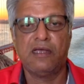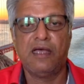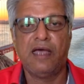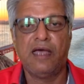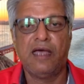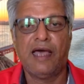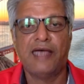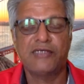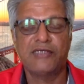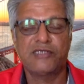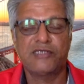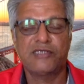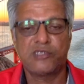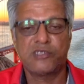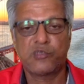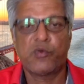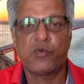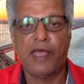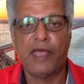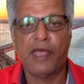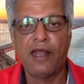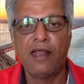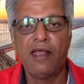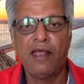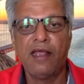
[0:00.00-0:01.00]
as it
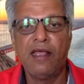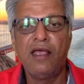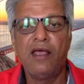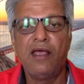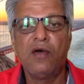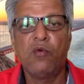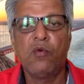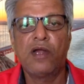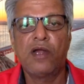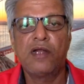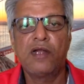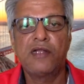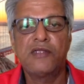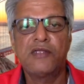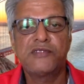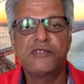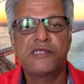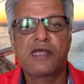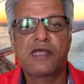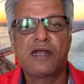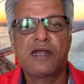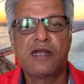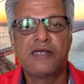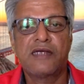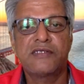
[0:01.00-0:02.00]
were. One is the
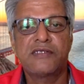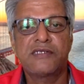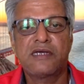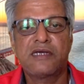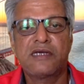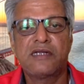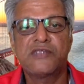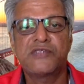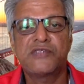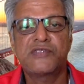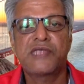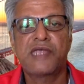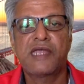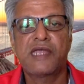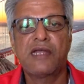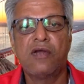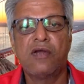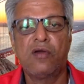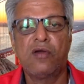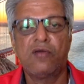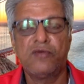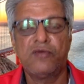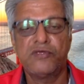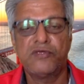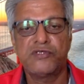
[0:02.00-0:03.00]
classical
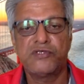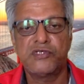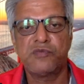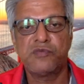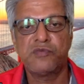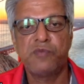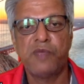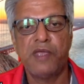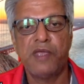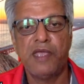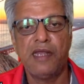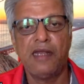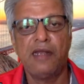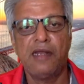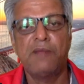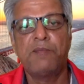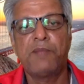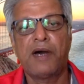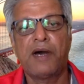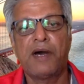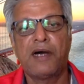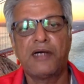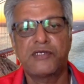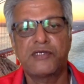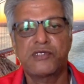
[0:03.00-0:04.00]
side-on, which has been
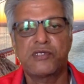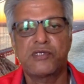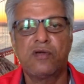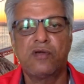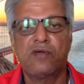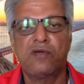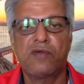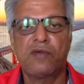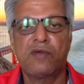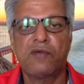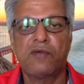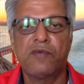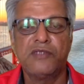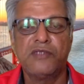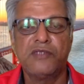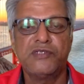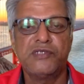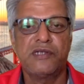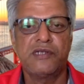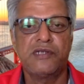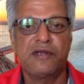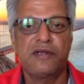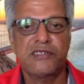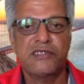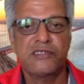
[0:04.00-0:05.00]
passed down from one
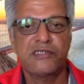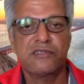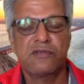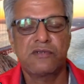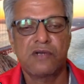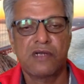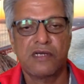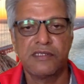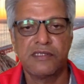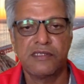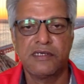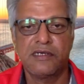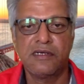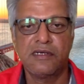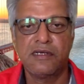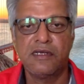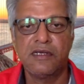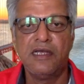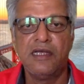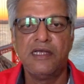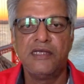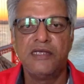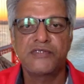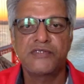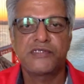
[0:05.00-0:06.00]
generation to another
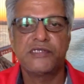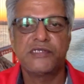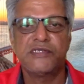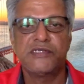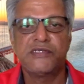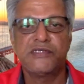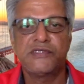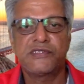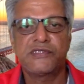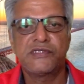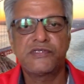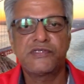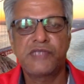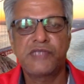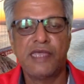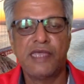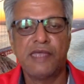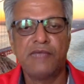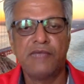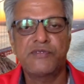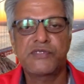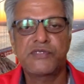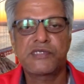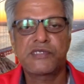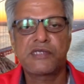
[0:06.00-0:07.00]
since this
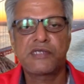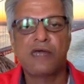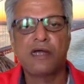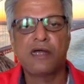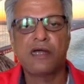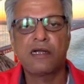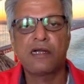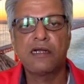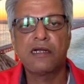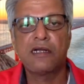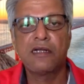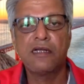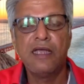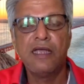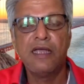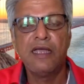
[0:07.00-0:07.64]
game started.